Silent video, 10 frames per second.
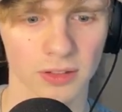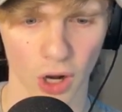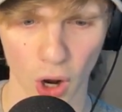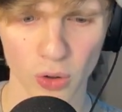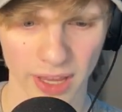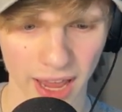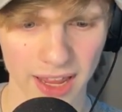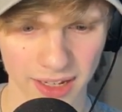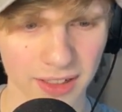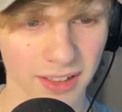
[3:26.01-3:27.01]

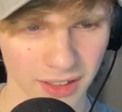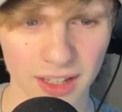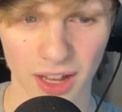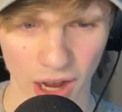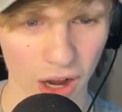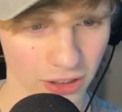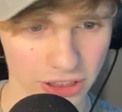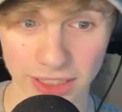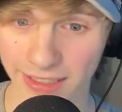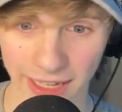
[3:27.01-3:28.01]
Okay,
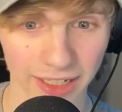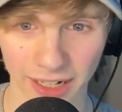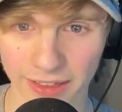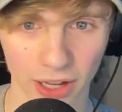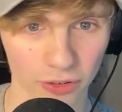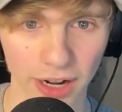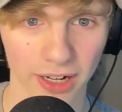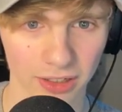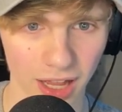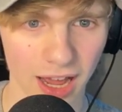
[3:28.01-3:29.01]
she killing it though, not
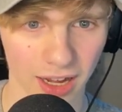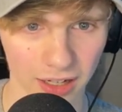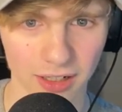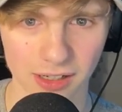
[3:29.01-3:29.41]
gonna lie.